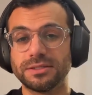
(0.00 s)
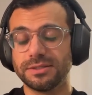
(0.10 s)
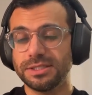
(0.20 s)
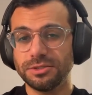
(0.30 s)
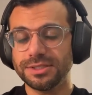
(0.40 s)

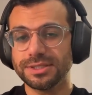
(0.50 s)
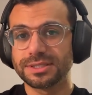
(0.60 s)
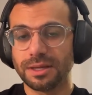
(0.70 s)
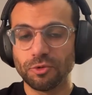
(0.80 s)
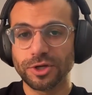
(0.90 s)
So this is just a
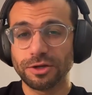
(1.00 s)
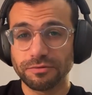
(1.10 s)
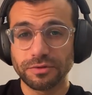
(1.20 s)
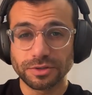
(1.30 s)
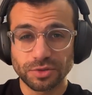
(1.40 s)
summary
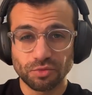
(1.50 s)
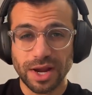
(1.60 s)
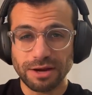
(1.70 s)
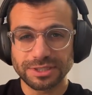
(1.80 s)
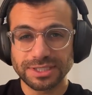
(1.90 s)
of those
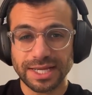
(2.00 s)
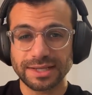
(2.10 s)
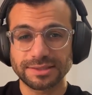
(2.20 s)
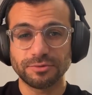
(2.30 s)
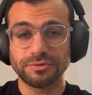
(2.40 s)
rarer
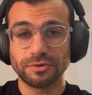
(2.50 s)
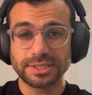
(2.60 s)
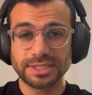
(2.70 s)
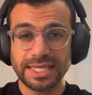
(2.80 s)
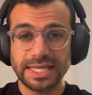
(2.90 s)
tests. So we've
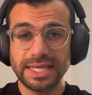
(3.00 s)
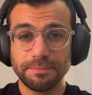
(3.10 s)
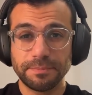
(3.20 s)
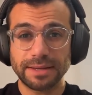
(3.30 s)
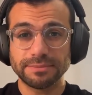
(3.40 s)
got
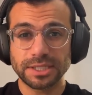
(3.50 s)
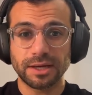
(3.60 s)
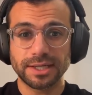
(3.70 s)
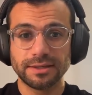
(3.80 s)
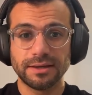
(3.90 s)

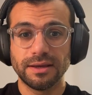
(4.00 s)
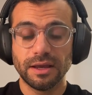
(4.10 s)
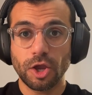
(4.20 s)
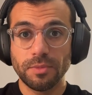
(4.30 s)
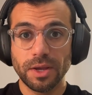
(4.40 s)
C-Peptide,
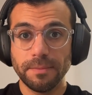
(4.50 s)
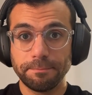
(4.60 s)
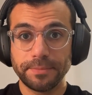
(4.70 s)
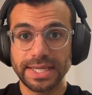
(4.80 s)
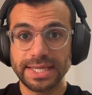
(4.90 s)

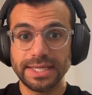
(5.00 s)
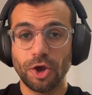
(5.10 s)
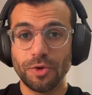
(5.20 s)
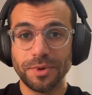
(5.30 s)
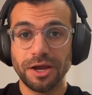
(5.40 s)
HOMA-B,
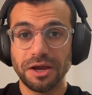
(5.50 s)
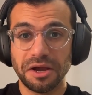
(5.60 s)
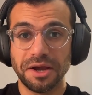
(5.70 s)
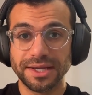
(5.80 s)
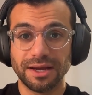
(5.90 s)

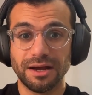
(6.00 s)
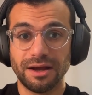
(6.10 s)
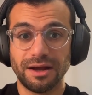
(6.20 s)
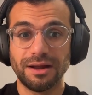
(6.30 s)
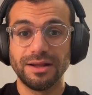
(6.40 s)

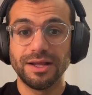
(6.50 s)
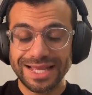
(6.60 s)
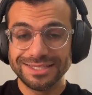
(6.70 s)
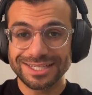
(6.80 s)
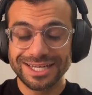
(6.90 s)
HOMA-IR,
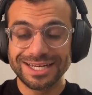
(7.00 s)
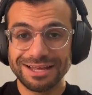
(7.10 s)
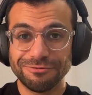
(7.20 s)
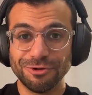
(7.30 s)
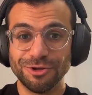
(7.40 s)
insulin
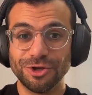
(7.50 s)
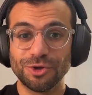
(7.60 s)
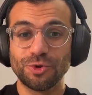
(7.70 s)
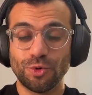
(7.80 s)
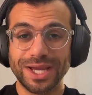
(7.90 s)
level,
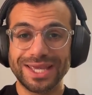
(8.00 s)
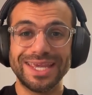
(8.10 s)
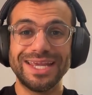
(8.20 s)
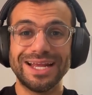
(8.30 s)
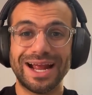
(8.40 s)

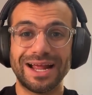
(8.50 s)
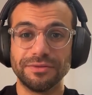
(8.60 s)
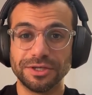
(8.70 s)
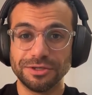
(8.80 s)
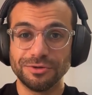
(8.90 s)
Quickie,
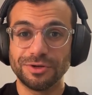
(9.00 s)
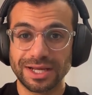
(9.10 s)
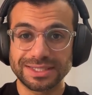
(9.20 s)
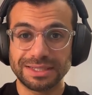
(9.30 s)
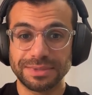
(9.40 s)
and the
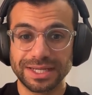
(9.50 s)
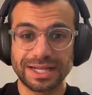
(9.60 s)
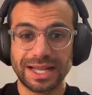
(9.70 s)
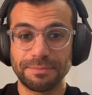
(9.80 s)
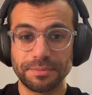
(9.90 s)
euglycemic
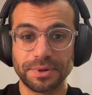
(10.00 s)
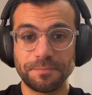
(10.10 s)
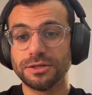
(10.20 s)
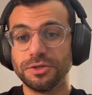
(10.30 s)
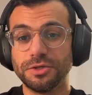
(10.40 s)
clamp.
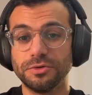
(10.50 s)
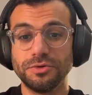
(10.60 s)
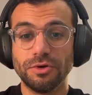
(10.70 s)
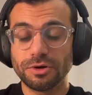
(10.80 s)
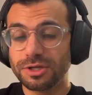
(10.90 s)
So you're
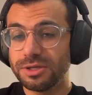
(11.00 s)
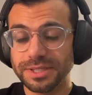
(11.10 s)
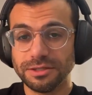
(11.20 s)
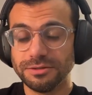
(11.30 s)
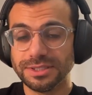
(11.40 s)
not going to
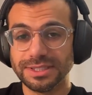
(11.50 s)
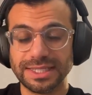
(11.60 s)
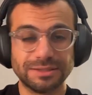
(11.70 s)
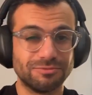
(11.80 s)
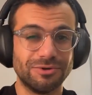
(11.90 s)
be using
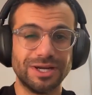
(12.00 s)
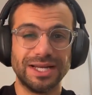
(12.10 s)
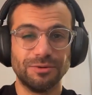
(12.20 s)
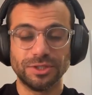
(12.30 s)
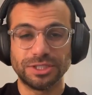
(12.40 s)
these
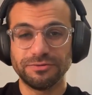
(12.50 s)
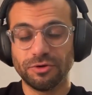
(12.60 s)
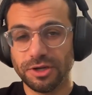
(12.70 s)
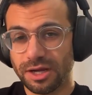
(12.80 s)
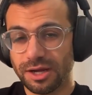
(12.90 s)
really once you've
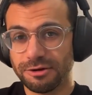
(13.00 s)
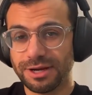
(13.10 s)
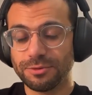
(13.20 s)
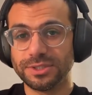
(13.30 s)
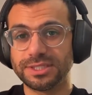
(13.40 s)
got a
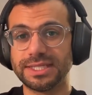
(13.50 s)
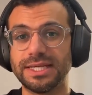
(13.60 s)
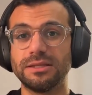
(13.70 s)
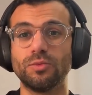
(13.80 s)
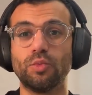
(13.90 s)
higher
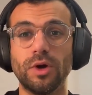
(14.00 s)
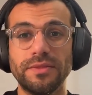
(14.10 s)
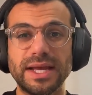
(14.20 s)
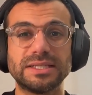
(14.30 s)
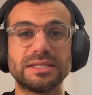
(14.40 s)
A1C. The
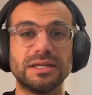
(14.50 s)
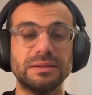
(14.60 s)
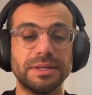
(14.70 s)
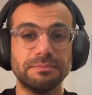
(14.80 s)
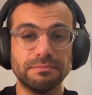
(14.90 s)
one that's
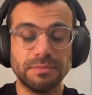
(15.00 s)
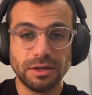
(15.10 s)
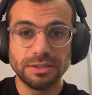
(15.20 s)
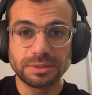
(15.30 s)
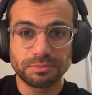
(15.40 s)
going to be
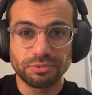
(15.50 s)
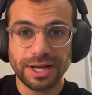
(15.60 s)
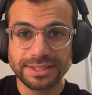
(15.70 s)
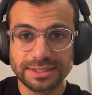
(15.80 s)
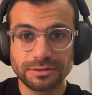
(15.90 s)
most
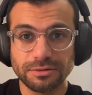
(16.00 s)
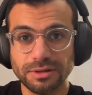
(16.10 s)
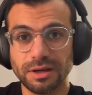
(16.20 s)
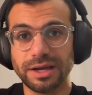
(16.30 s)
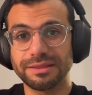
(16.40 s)

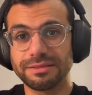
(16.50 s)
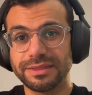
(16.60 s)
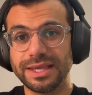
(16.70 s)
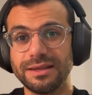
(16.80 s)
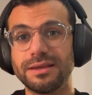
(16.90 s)
practical, I
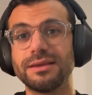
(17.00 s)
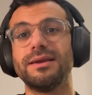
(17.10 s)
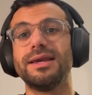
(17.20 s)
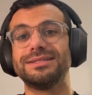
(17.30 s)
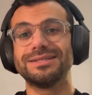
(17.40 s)
think,
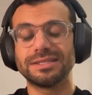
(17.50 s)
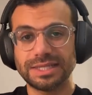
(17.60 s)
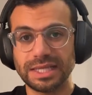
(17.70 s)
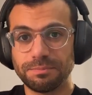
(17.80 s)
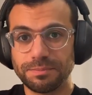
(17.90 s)
is the
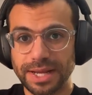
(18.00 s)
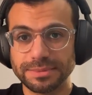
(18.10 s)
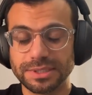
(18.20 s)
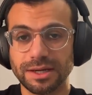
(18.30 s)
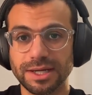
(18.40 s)

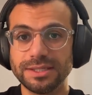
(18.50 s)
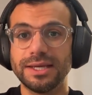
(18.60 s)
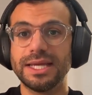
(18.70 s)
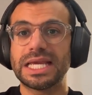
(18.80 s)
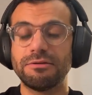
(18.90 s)
C-Peptide.
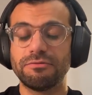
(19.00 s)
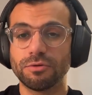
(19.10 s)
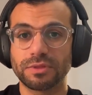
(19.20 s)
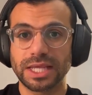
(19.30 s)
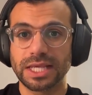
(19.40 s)
If
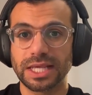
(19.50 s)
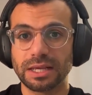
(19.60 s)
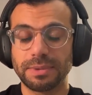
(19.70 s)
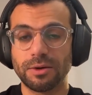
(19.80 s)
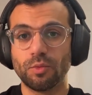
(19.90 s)
you're
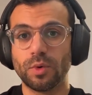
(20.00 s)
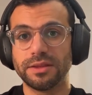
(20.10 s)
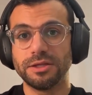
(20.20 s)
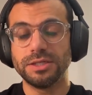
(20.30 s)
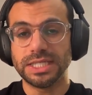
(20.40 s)
thinking about
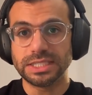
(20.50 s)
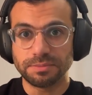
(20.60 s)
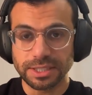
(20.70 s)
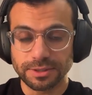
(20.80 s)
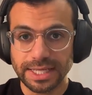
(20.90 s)
whether you need
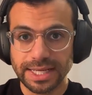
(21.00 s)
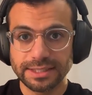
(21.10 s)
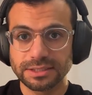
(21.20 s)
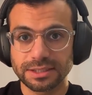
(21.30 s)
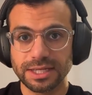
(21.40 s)
to be on
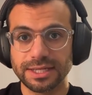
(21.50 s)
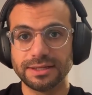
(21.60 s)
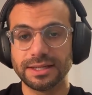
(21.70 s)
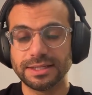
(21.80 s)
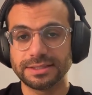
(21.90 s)

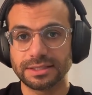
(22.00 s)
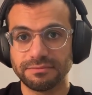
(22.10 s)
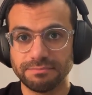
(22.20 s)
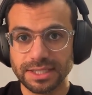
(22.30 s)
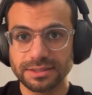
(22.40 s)
insulin
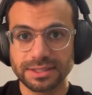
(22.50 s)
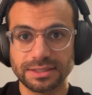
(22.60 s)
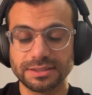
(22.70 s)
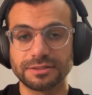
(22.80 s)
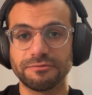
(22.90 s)
instead of
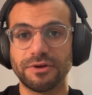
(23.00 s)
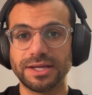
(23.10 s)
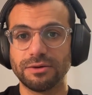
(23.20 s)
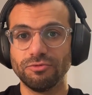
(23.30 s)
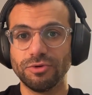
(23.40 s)
medicines to
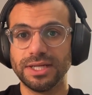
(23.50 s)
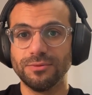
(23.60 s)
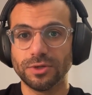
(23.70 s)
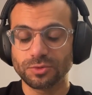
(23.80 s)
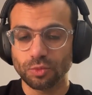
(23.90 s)
find out
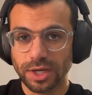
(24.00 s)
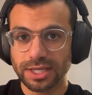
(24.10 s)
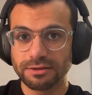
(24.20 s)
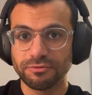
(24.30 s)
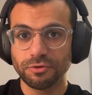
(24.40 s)
really what's
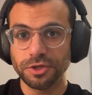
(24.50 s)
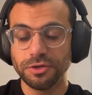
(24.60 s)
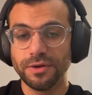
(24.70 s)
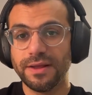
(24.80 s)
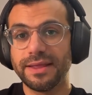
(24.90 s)
working for
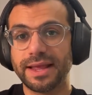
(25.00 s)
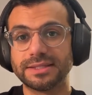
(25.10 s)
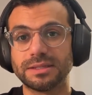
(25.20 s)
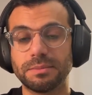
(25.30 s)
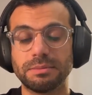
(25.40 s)
you,
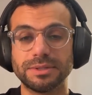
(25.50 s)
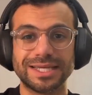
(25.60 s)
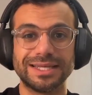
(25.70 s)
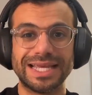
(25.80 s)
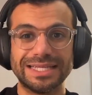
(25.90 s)
and some people are
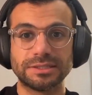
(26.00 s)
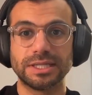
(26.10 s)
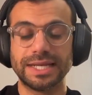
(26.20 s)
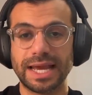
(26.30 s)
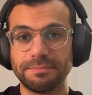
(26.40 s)
taking
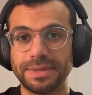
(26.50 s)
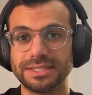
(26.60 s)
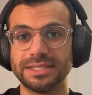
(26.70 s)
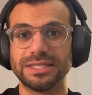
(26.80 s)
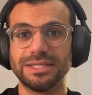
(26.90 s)
insulin and
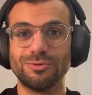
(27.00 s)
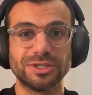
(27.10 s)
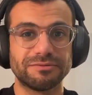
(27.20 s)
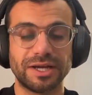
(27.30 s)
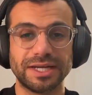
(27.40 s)
medicines and you
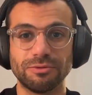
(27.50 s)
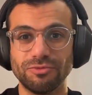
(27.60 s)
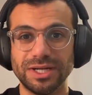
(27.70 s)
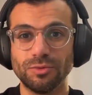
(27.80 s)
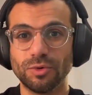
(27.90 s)
want to find
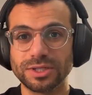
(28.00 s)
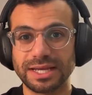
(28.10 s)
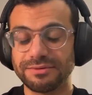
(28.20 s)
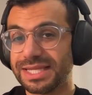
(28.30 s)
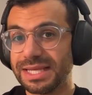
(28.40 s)
out really
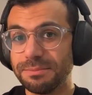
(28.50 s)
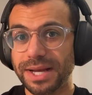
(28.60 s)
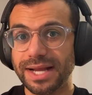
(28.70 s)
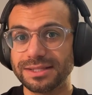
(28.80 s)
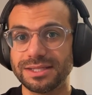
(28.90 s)
what's having the
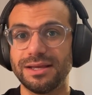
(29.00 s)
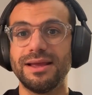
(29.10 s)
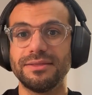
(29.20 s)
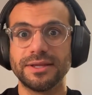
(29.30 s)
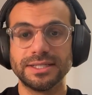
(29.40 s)
impact,
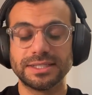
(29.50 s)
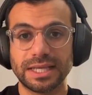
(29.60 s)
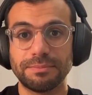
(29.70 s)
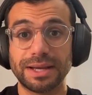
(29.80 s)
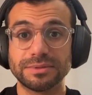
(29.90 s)
then a
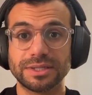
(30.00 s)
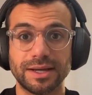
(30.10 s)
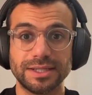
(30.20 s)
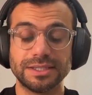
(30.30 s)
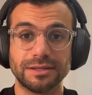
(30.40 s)

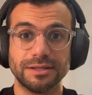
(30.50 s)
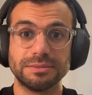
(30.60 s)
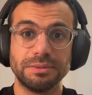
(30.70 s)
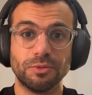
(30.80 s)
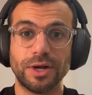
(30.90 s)
C-Peptide is going
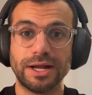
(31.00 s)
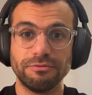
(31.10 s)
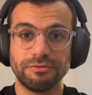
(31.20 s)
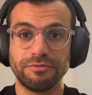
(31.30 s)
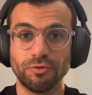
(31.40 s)
to be more
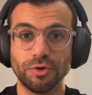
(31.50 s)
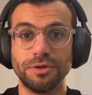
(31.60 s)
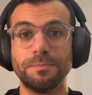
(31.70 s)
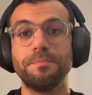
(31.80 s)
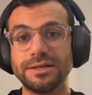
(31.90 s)
helpful for
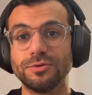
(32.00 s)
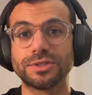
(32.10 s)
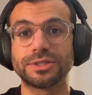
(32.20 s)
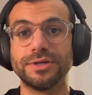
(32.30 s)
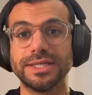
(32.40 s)
you. And
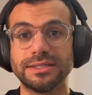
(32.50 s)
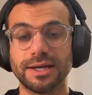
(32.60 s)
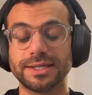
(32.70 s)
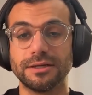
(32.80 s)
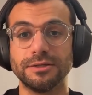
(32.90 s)
also in
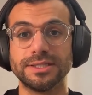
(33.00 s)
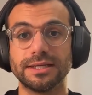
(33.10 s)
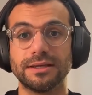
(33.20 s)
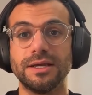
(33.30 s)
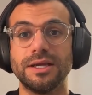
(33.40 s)

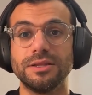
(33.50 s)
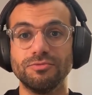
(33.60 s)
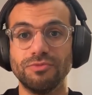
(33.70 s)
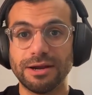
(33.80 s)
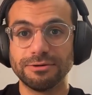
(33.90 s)
diagnosing
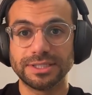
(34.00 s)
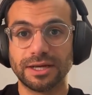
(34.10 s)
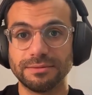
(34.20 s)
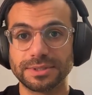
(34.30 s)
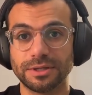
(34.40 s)
the rarer
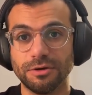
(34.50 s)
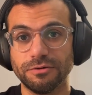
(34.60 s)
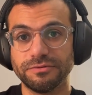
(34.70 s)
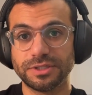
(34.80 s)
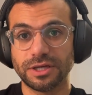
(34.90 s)
types
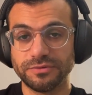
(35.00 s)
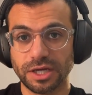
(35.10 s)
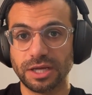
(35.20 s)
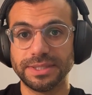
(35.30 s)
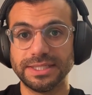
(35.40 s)
of
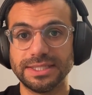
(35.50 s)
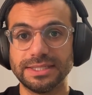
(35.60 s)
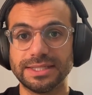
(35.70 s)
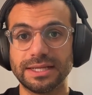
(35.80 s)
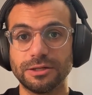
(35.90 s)

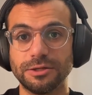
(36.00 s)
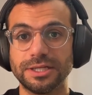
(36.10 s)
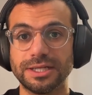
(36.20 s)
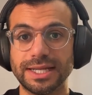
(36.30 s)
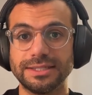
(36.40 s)
diabetes,
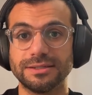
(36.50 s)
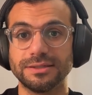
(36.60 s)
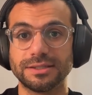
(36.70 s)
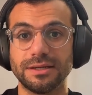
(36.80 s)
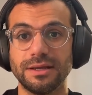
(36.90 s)
including
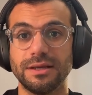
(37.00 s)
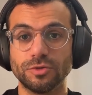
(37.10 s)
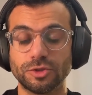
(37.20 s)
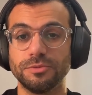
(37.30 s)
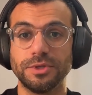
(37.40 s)
latent
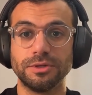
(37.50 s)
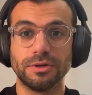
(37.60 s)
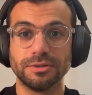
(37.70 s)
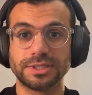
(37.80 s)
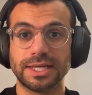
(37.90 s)

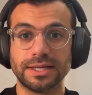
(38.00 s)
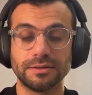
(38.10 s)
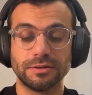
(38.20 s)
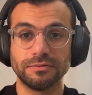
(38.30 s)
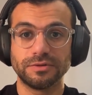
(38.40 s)
autoimmune onset
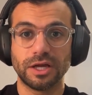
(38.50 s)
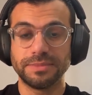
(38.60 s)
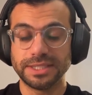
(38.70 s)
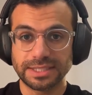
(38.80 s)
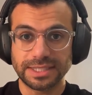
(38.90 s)
of
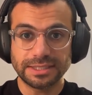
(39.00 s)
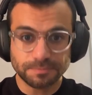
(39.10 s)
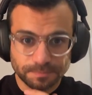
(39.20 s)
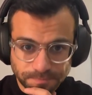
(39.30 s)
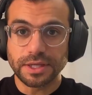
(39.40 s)
diabetes.